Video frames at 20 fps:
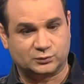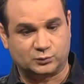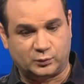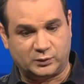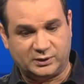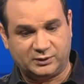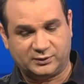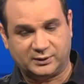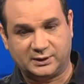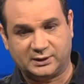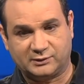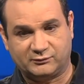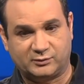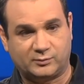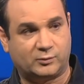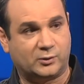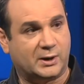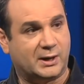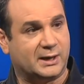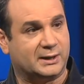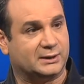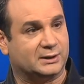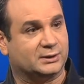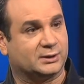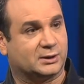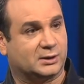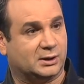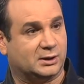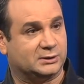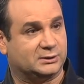we think of a bride in the
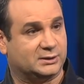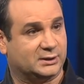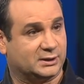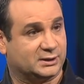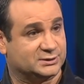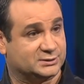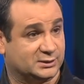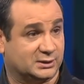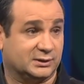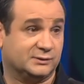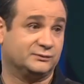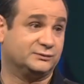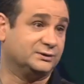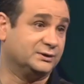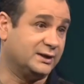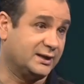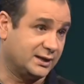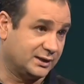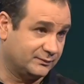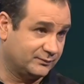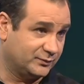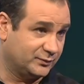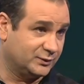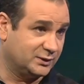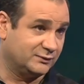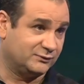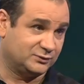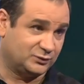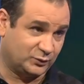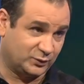context of today, right.
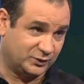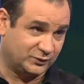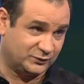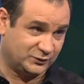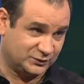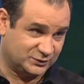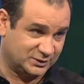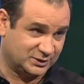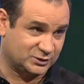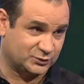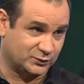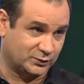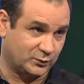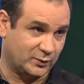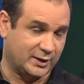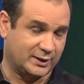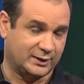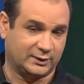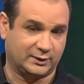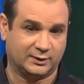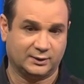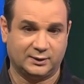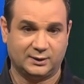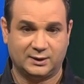of a twenty-first century wedding.